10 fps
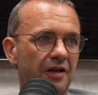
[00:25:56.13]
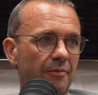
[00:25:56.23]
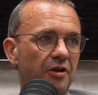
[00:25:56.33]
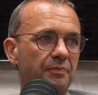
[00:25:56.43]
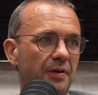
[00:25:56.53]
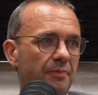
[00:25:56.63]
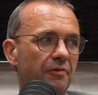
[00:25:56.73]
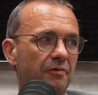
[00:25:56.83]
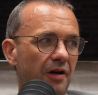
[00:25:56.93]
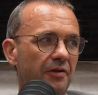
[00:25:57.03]
Most
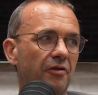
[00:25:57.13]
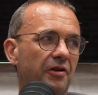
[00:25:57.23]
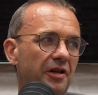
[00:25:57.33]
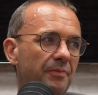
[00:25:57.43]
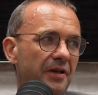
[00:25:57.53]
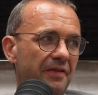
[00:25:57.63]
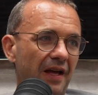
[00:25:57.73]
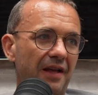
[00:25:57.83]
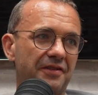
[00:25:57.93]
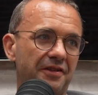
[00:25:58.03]
people are not going to be
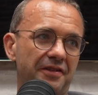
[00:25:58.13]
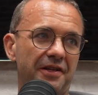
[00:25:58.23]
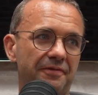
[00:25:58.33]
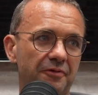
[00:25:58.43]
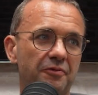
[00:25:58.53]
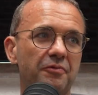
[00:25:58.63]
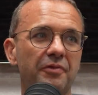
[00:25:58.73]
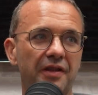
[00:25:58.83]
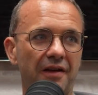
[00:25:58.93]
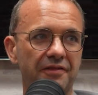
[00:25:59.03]
that successful
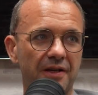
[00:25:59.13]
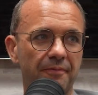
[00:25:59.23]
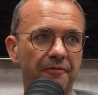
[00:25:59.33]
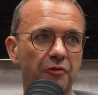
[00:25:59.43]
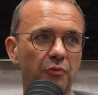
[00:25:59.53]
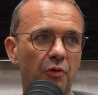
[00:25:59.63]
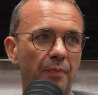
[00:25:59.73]
without some formal